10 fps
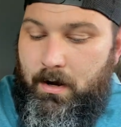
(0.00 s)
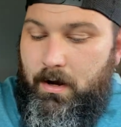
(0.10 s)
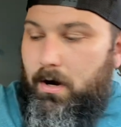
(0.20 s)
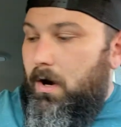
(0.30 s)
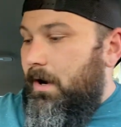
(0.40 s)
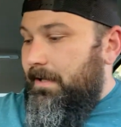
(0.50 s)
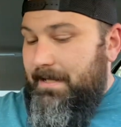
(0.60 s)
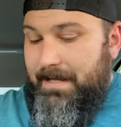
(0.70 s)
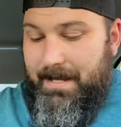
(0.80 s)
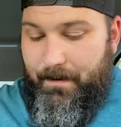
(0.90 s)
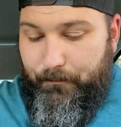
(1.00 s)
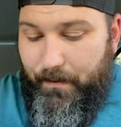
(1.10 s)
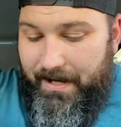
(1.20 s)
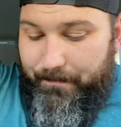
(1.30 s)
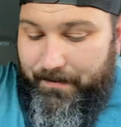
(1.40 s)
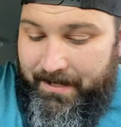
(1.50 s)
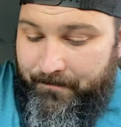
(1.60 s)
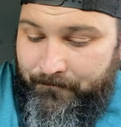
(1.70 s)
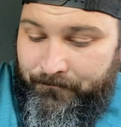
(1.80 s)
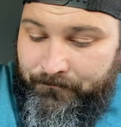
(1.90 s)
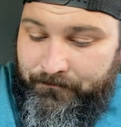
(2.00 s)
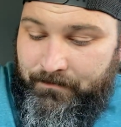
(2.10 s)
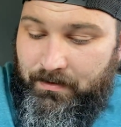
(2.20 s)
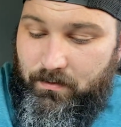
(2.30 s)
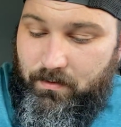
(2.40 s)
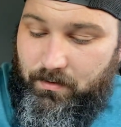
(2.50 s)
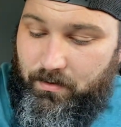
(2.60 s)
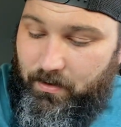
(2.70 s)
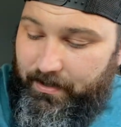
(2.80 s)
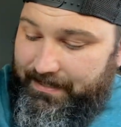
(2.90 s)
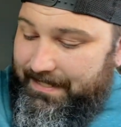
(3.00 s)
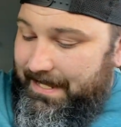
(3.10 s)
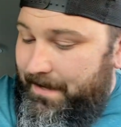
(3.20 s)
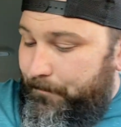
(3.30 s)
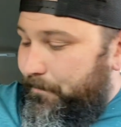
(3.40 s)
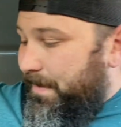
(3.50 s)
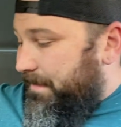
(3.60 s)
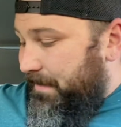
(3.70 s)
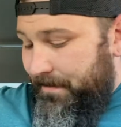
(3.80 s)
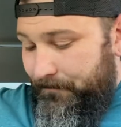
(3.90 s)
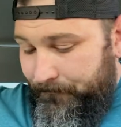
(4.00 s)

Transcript: Oh, yeah, baby. Oh, yeah, baby.